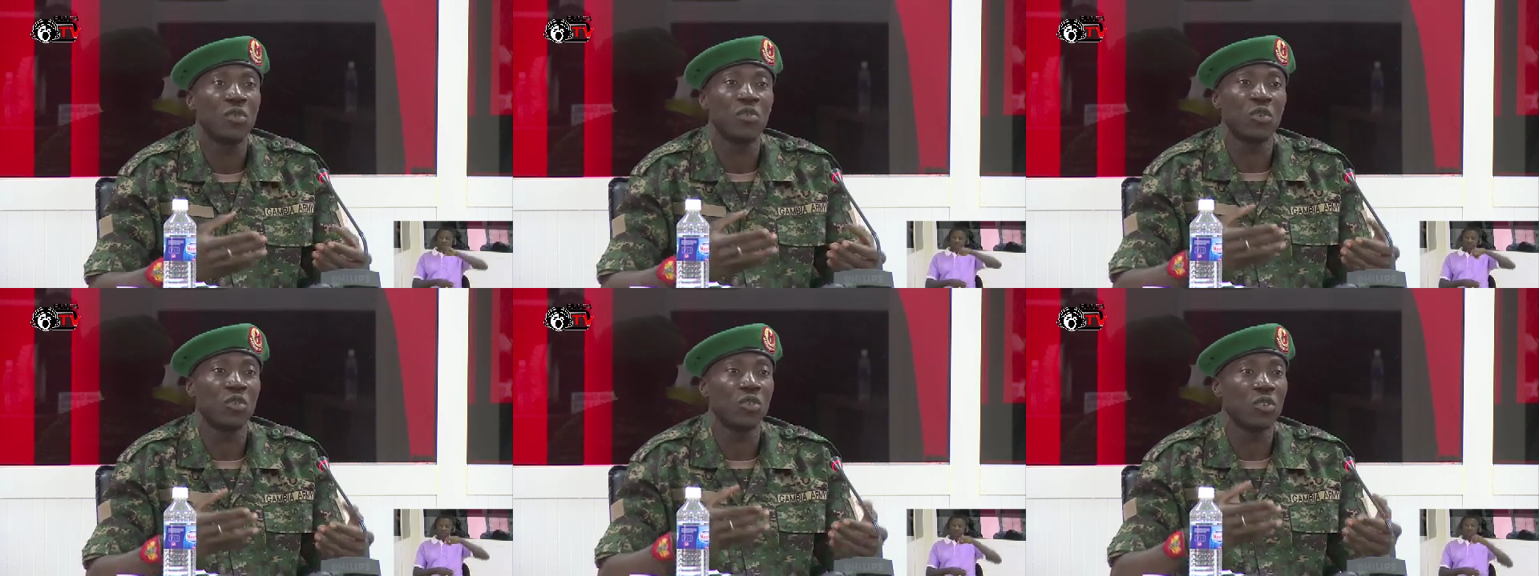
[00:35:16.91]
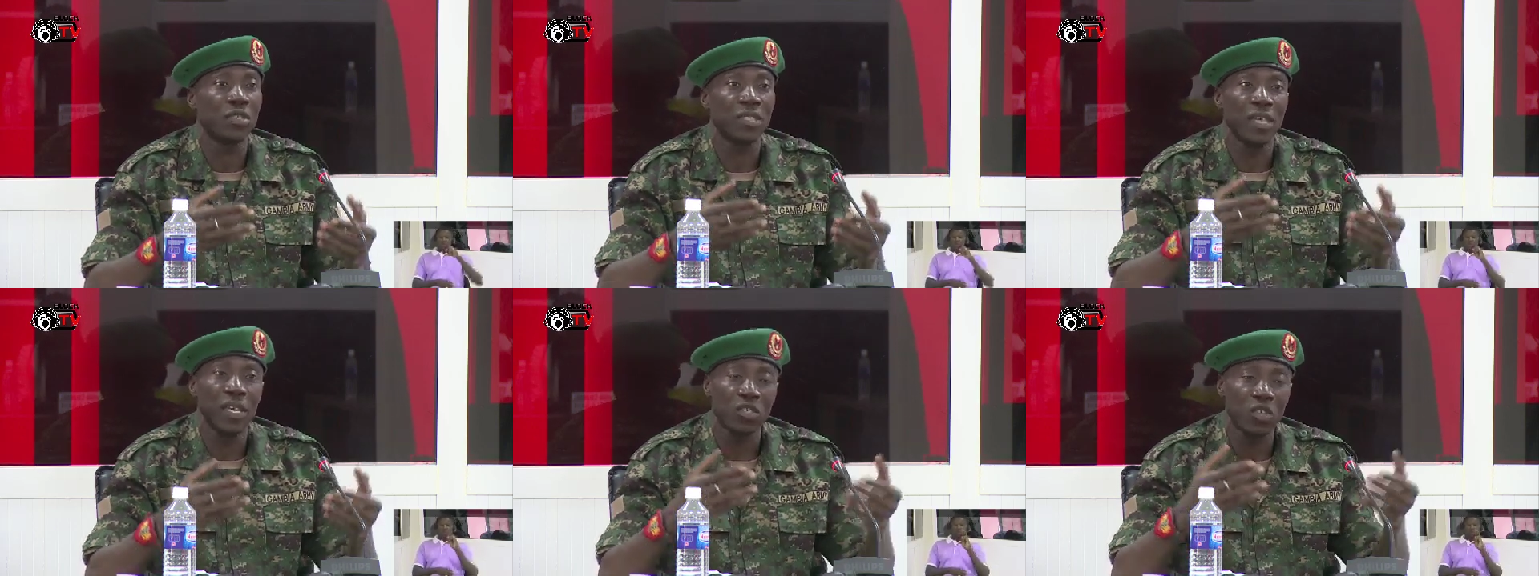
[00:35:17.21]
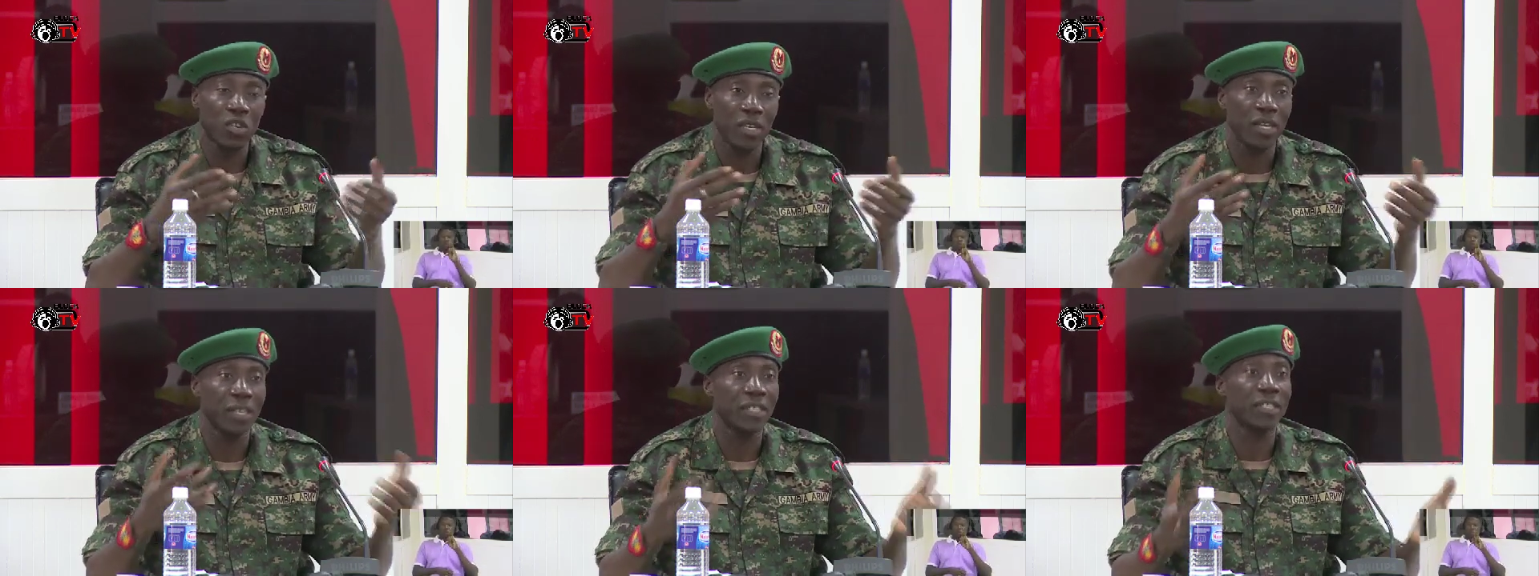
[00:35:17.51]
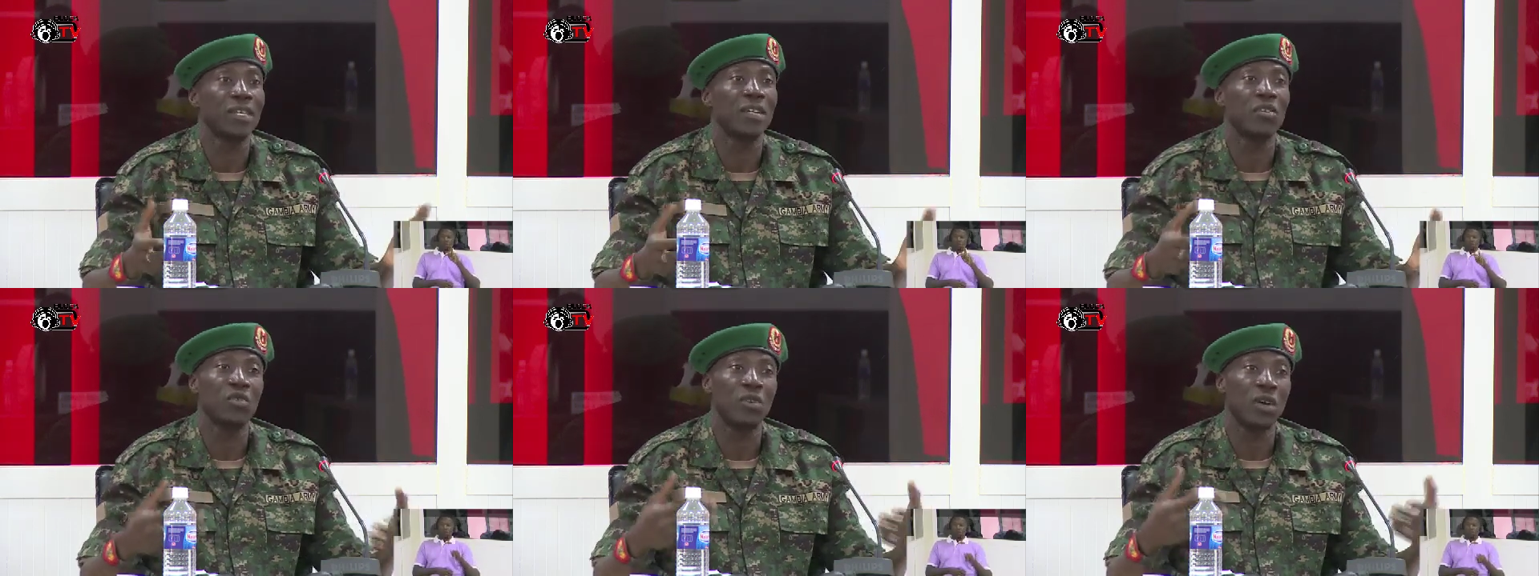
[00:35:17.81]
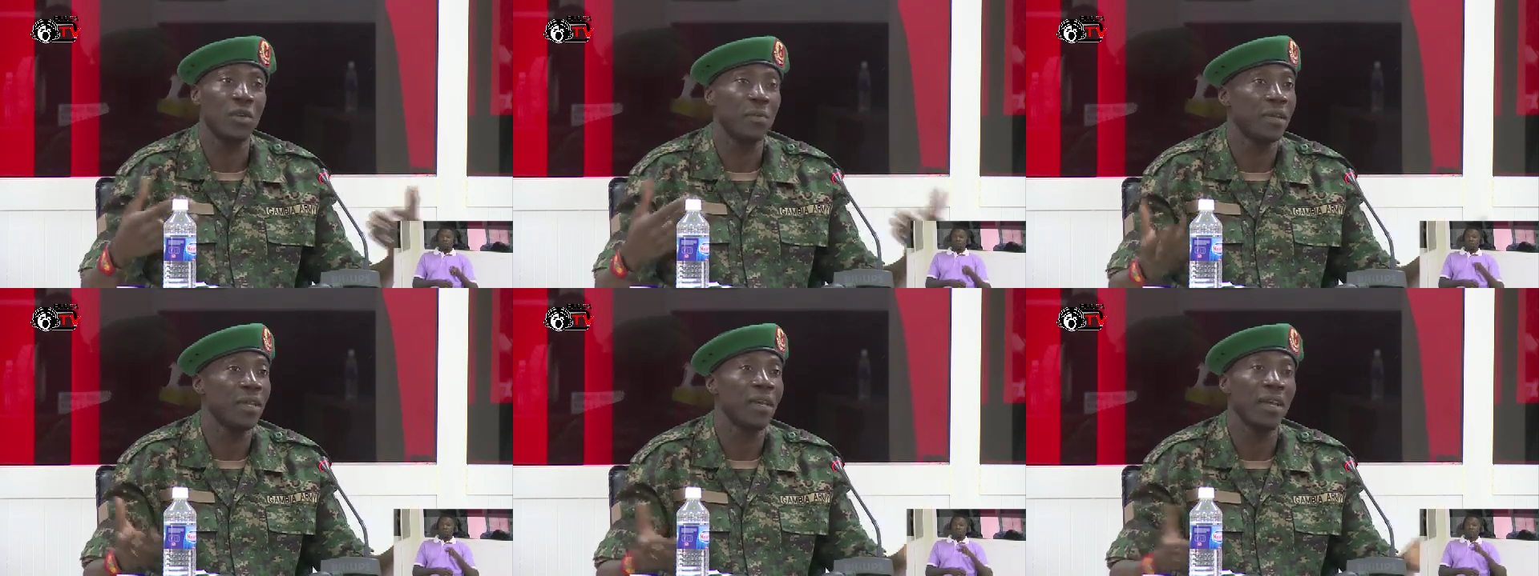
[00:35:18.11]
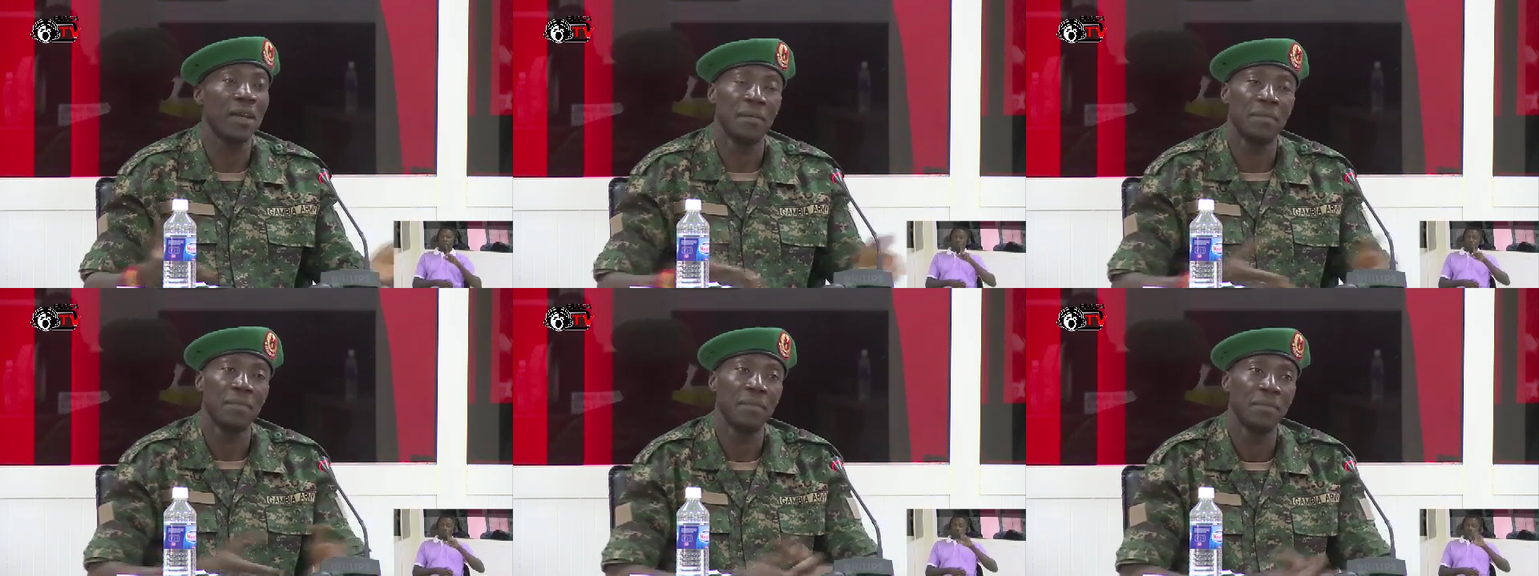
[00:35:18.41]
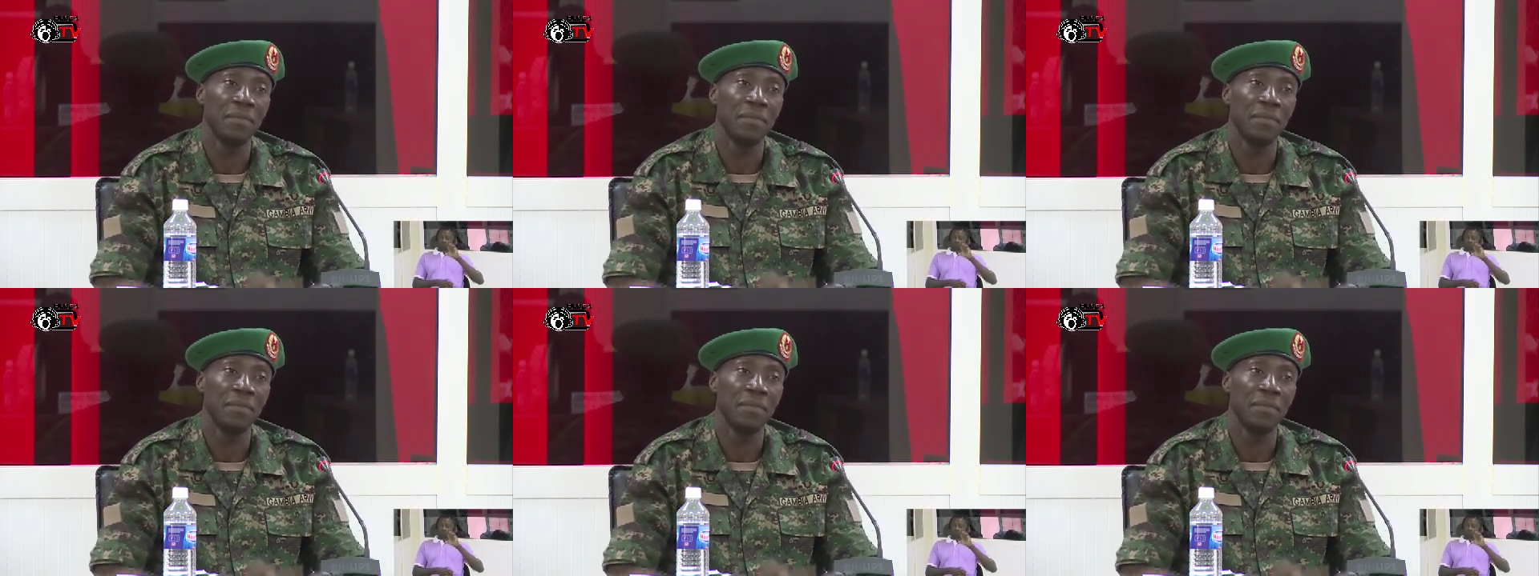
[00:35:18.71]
to stay such a resident, you can be there.